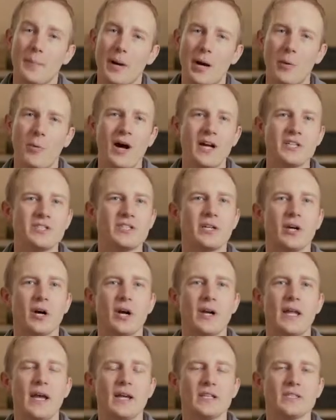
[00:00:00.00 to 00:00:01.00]
by watching
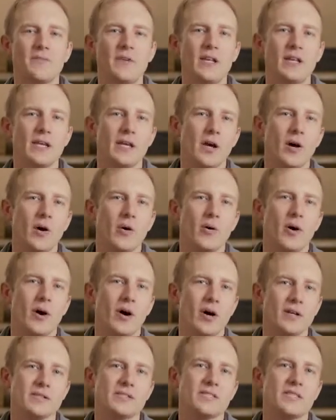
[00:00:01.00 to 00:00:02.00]
our next video
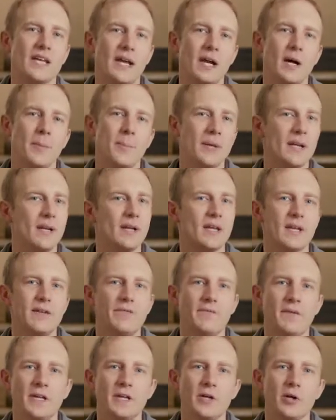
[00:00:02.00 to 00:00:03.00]
on setup and
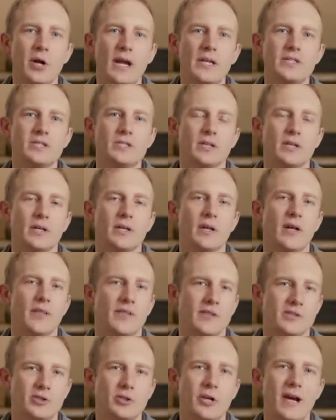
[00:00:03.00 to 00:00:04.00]
configuration of
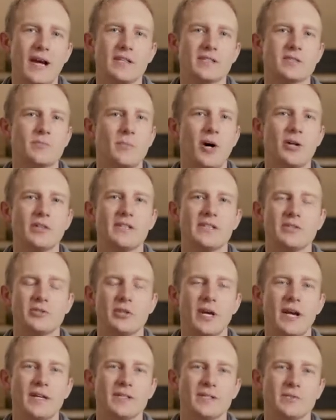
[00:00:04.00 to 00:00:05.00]
the Stratos Multi
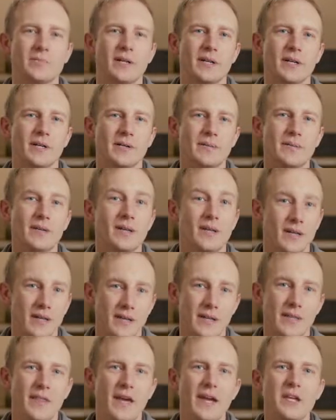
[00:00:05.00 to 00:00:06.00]
transmitter.
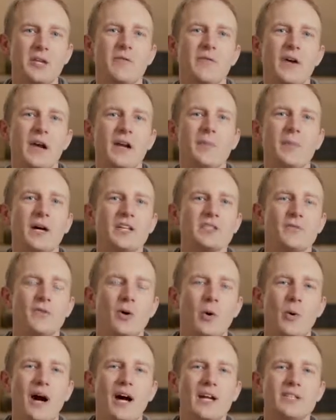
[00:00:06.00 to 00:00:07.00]
Thank you very much
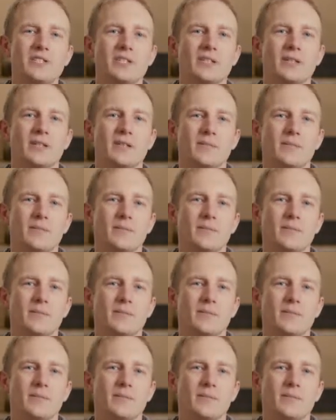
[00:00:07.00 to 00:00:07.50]
for watching.